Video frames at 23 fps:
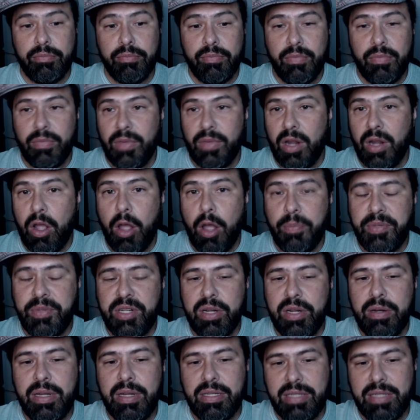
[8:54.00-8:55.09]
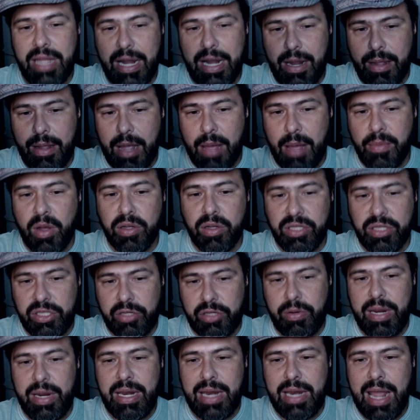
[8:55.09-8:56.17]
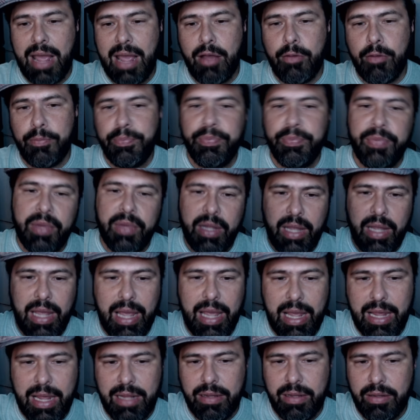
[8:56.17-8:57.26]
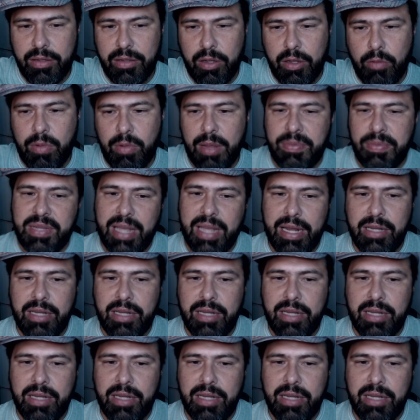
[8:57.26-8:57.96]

option is that I'm on screen now and the website is over